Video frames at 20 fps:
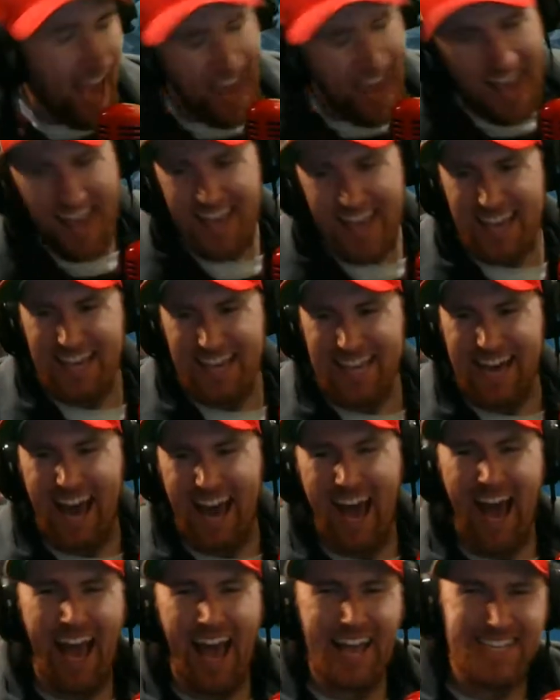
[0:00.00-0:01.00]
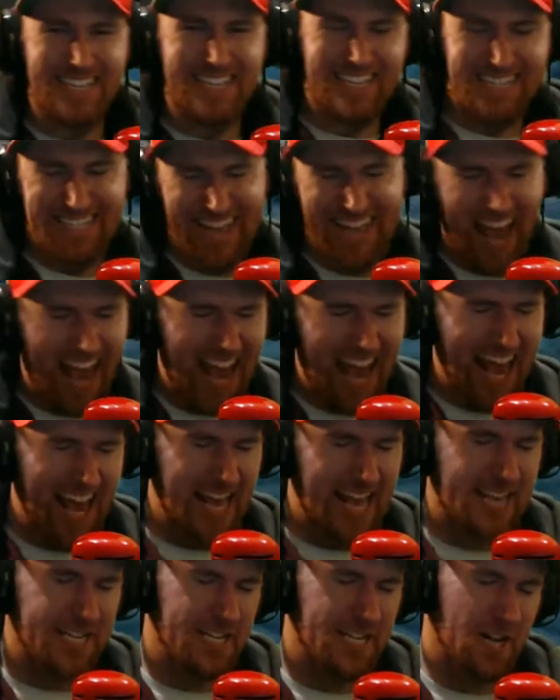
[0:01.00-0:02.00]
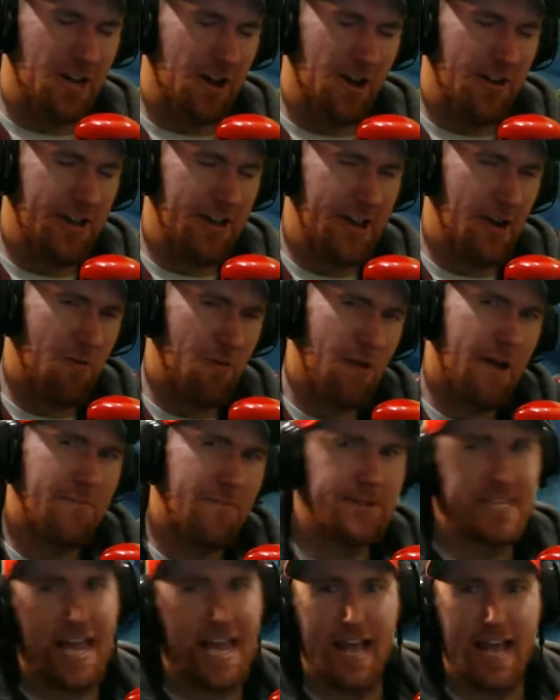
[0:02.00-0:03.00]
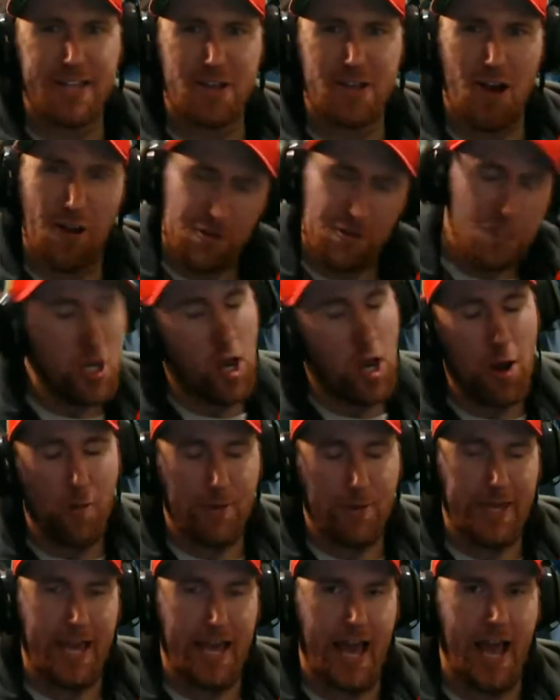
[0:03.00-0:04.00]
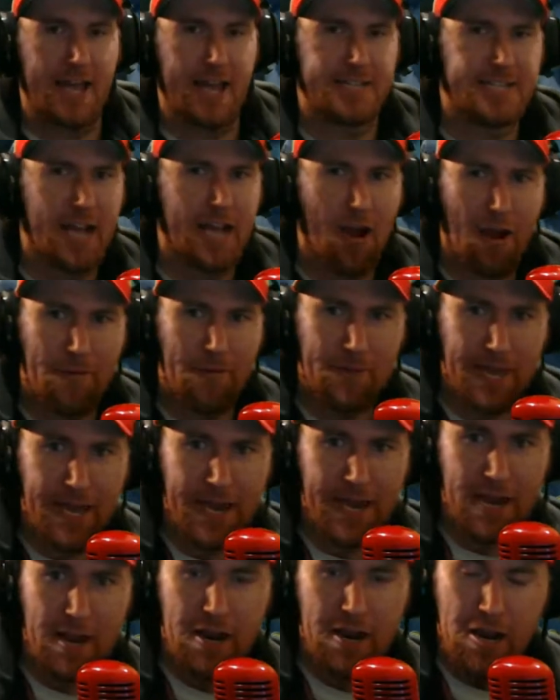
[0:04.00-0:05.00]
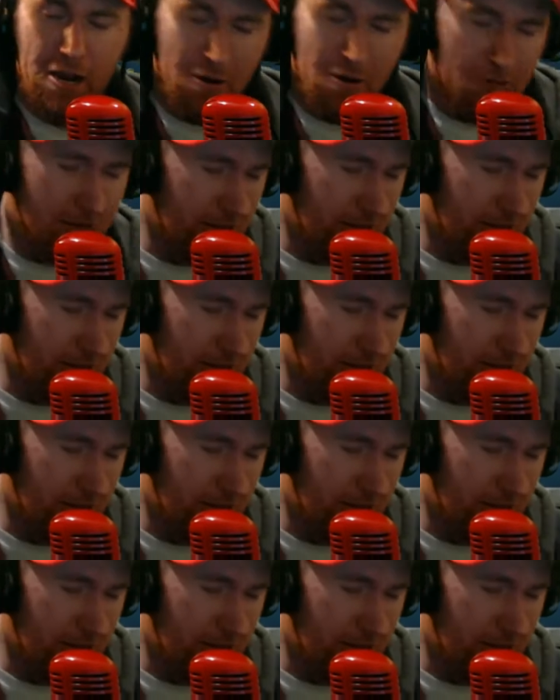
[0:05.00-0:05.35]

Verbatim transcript: Hey guys, it's Tazwhole here. Rubber Tazwhole Tubecast. Now I'm here with